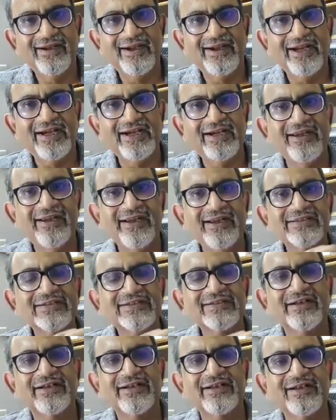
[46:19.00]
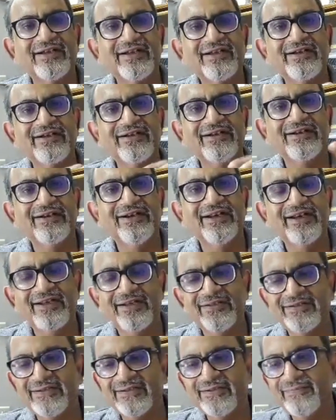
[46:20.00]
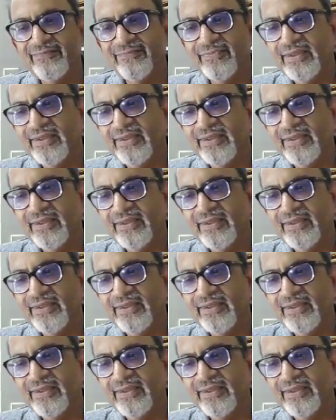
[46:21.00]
and external drainage.